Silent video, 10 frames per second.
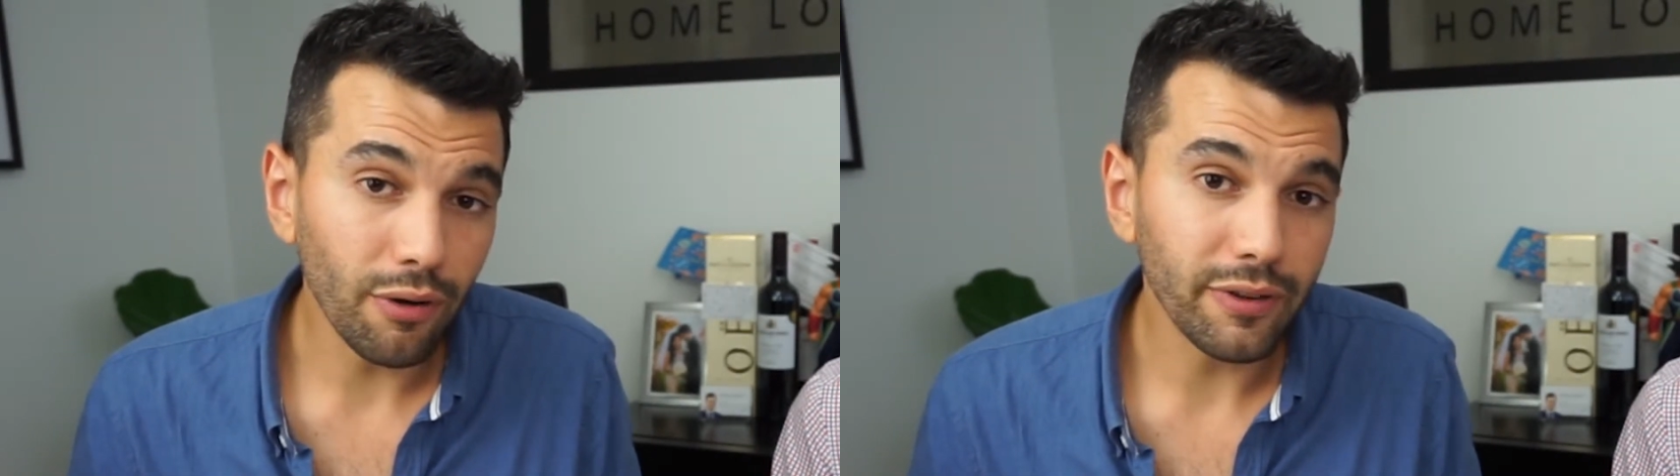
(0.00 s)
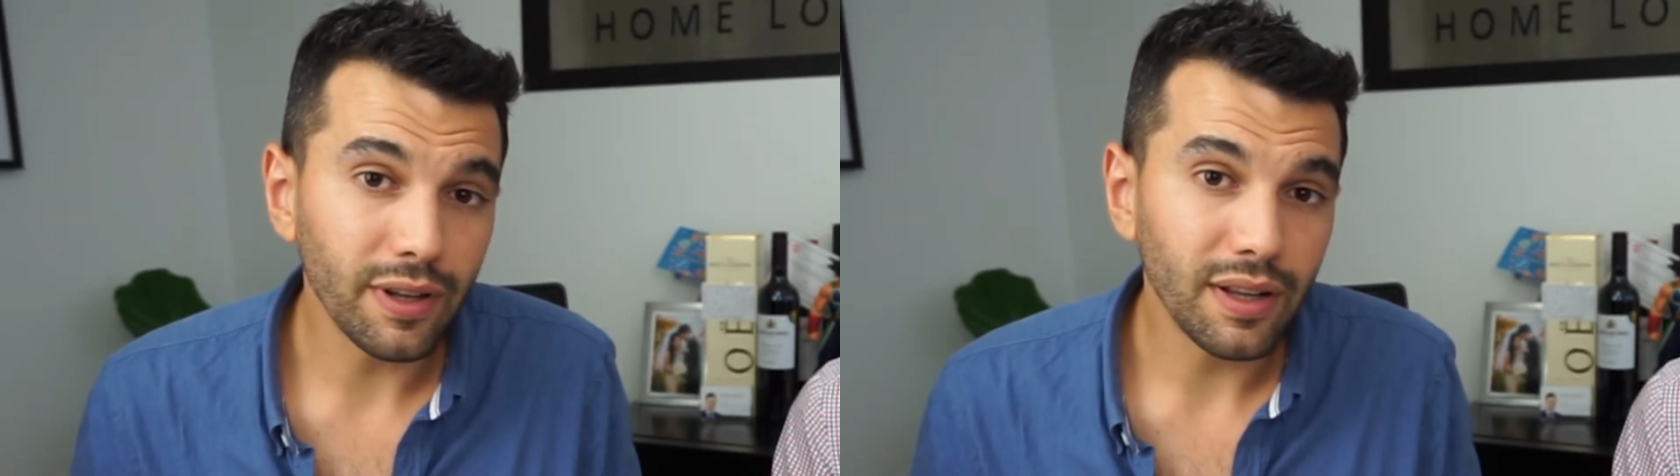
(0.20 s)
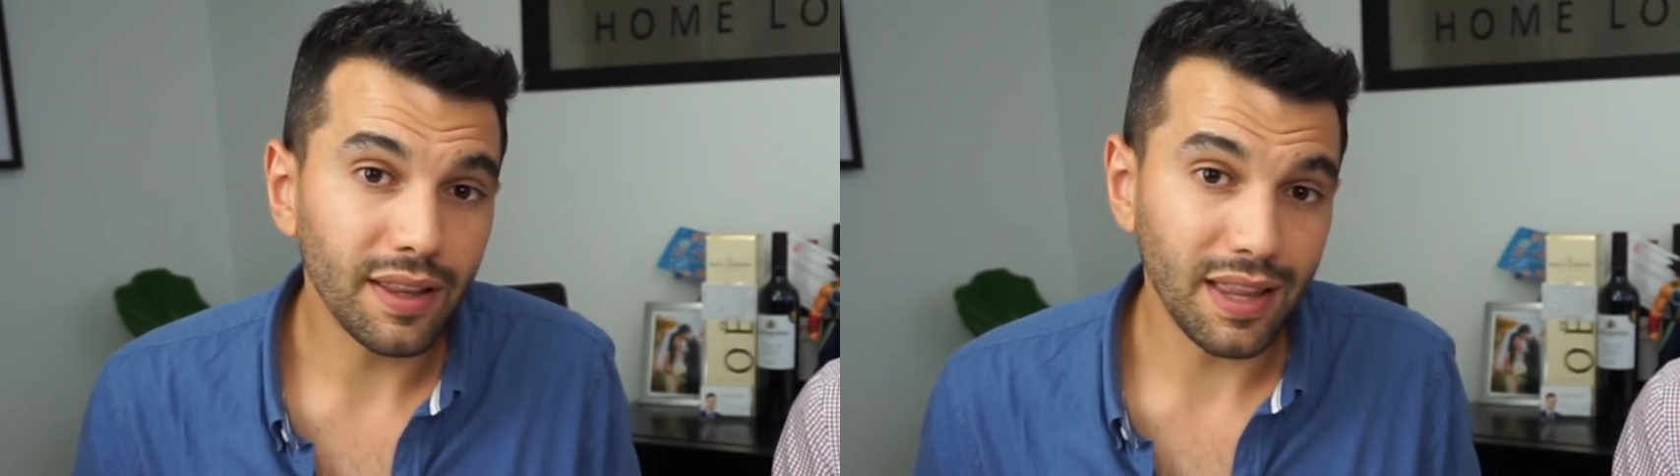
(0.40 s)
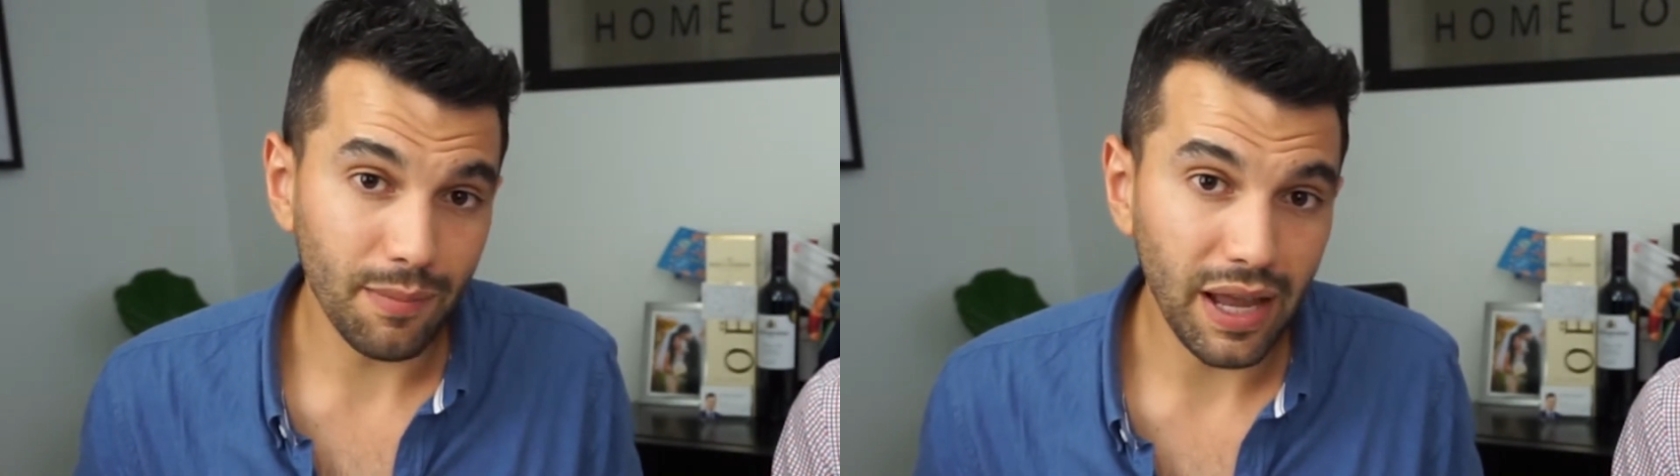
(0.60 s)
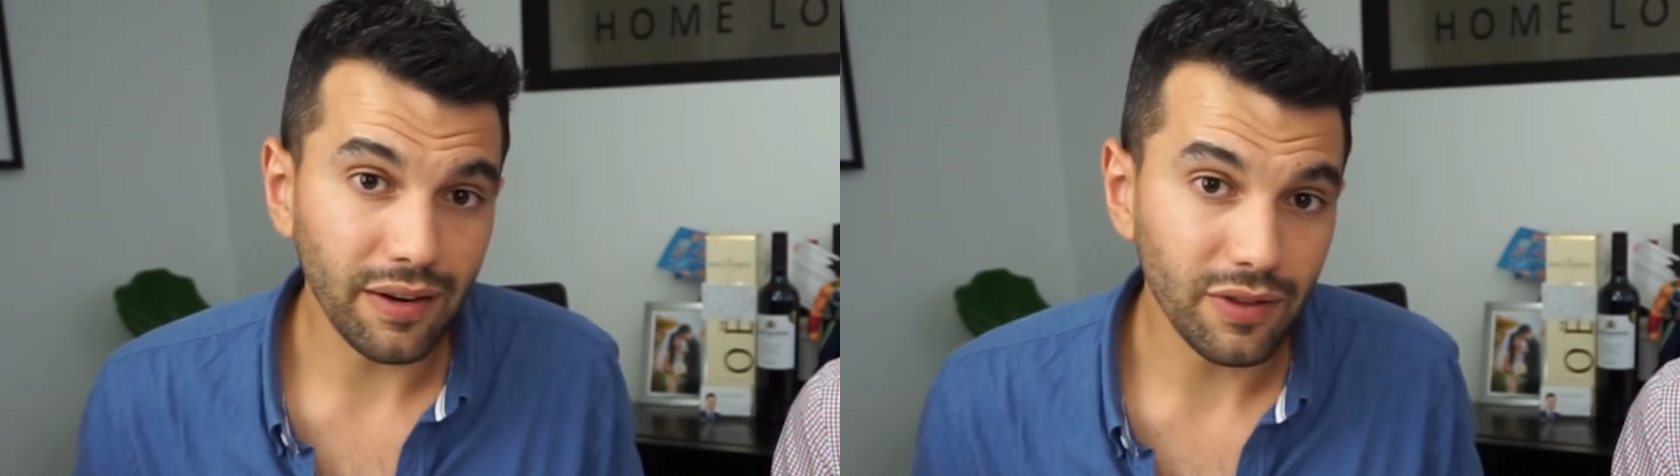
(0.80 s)
profit that
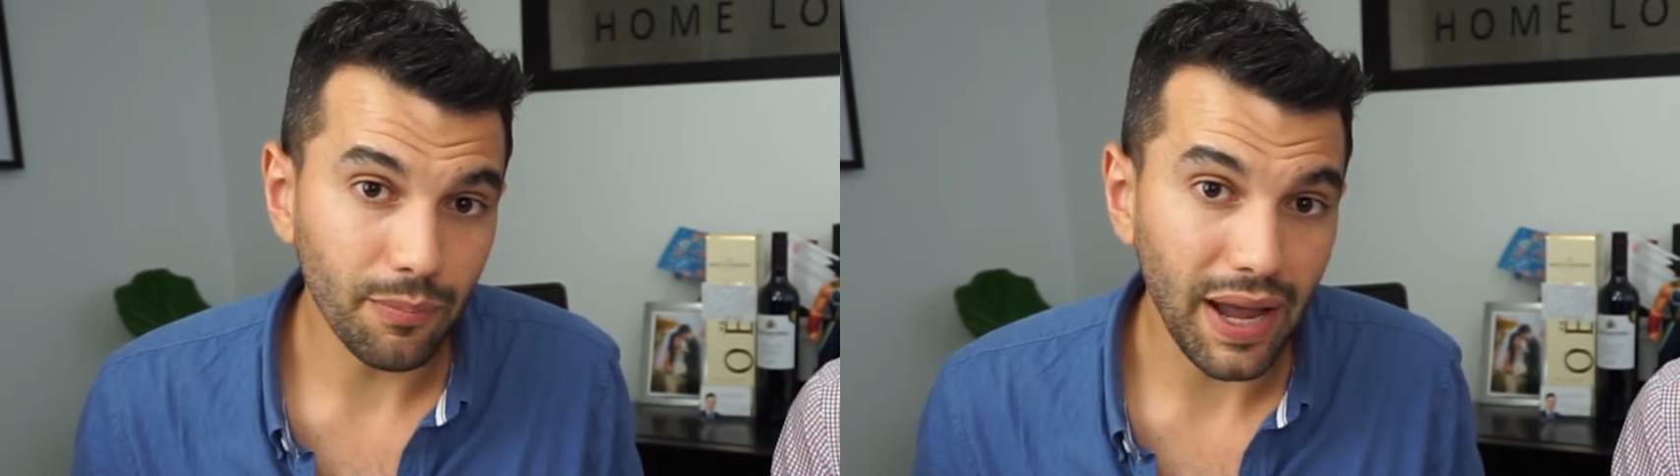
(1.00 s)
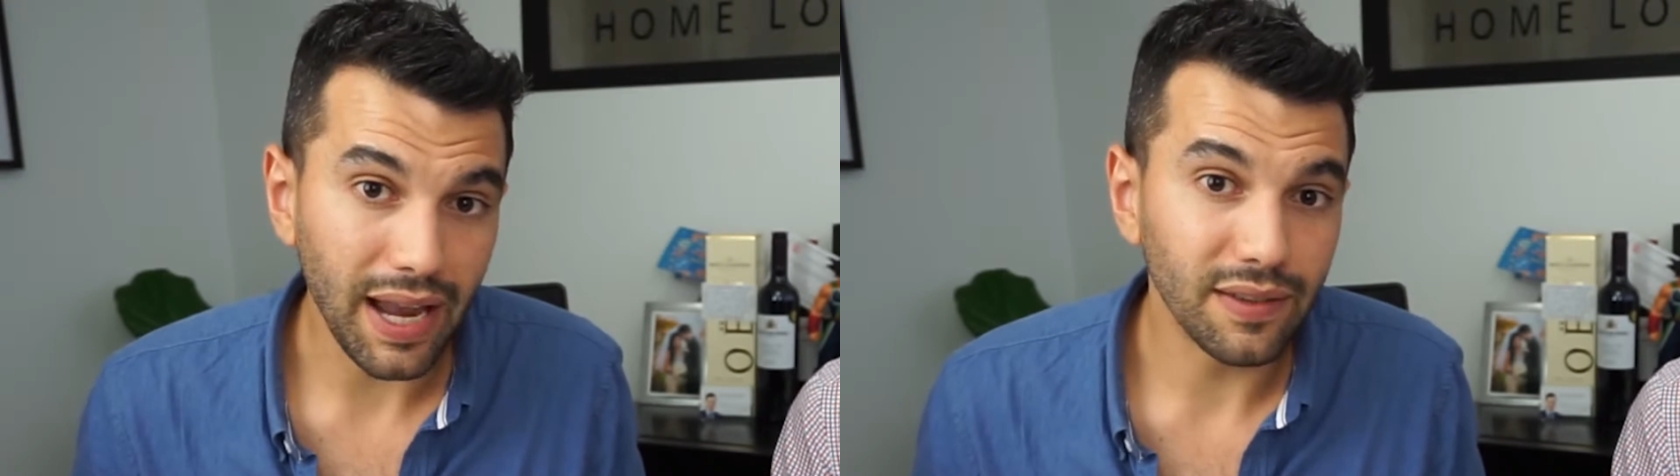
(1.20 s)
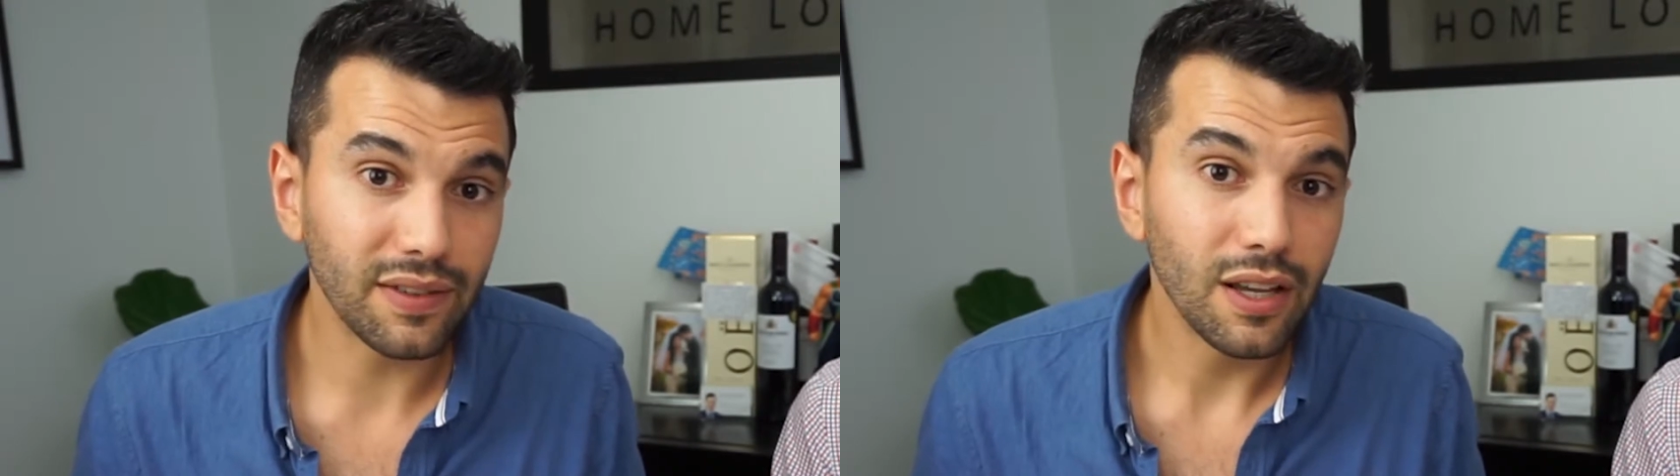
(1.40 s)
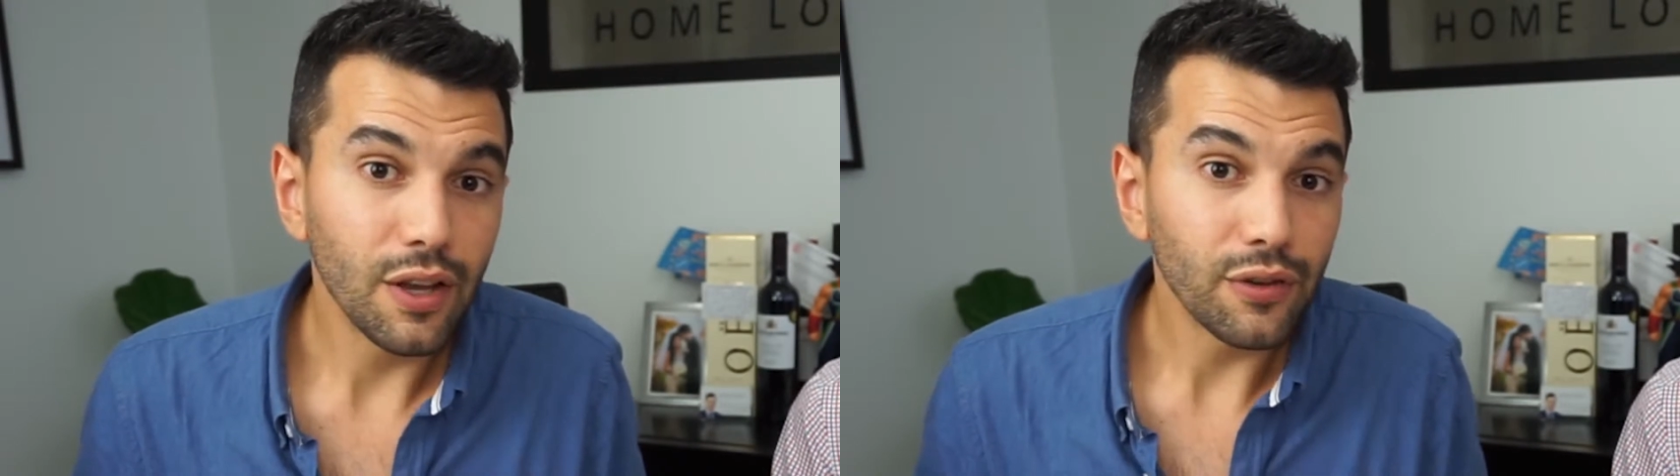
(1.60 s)
they make for the banks.